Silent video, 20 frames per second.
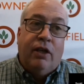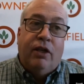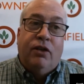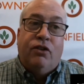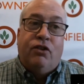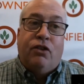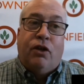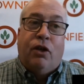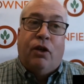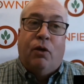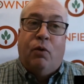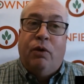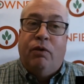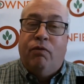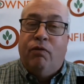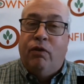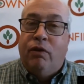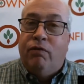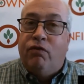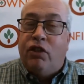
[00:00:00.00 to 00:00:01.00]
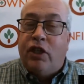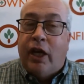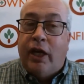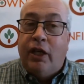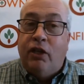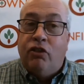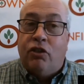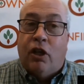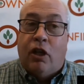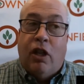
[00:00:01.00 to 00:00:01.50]
So we, we've
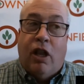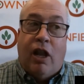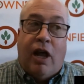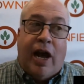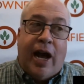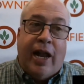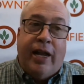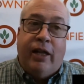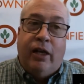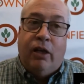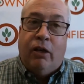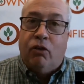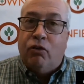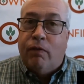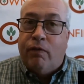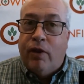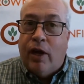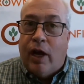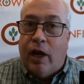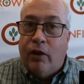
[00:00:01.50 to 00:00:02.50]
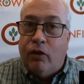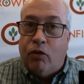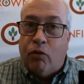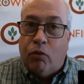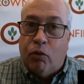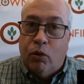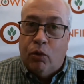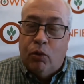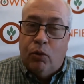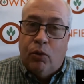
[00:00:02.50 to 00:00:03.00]
changed a lot here as we've gone
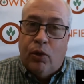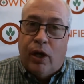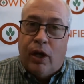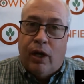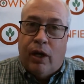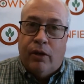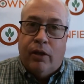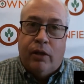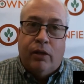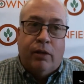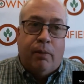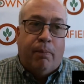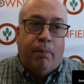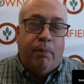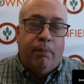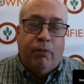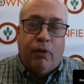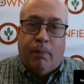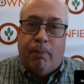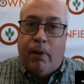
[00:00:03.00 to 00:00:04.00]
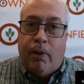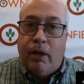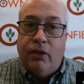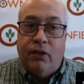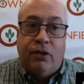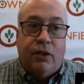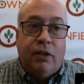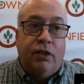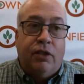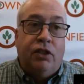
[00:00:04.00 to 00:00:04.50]
through uh, the, the, the
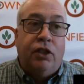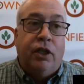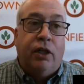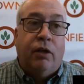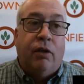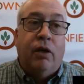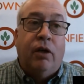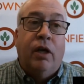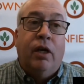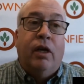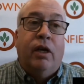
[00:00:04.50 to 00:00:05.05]
months this year.